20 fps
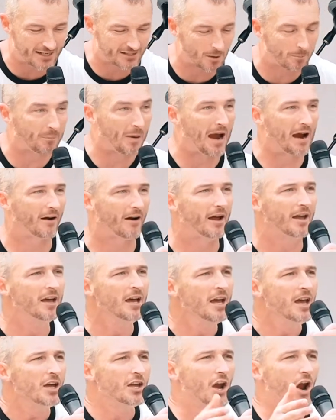as a parent.
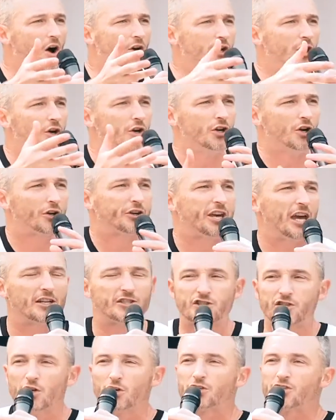You know, your, your
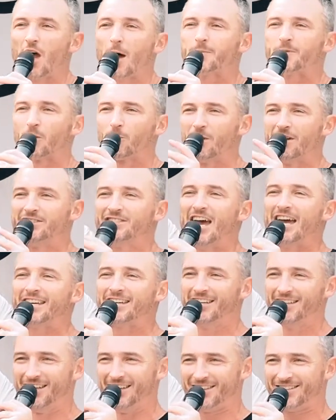kids do something
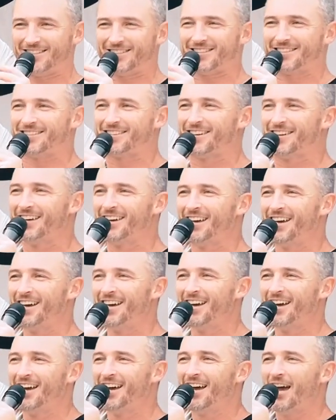ridiculous.
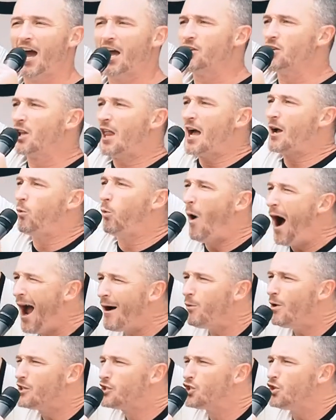And you're like,
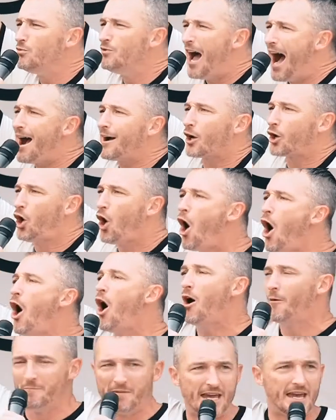why would you not
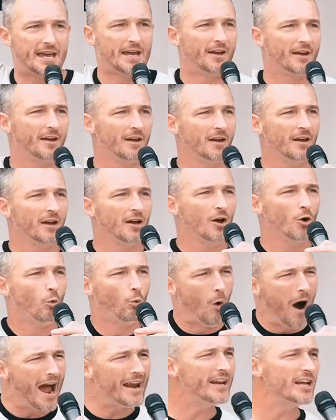call me?
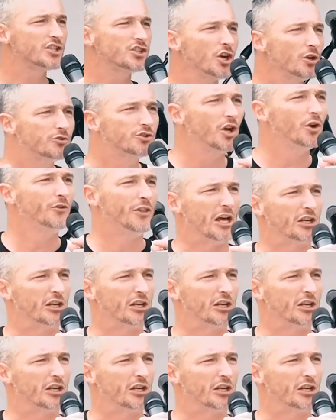Why did you do